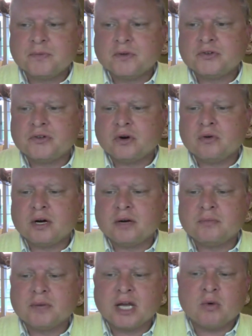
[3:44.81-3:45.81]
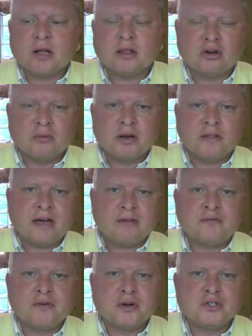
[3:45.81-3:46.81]
So anyway, a little bit of that
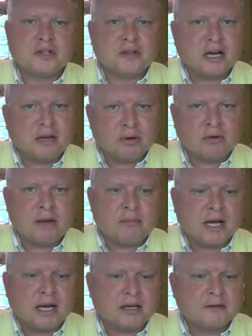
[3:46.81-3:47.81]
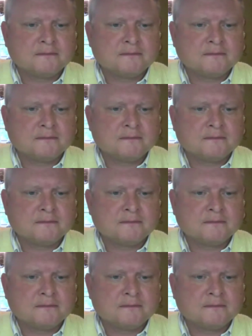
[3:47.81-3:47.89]
footage, and then I'll be right back.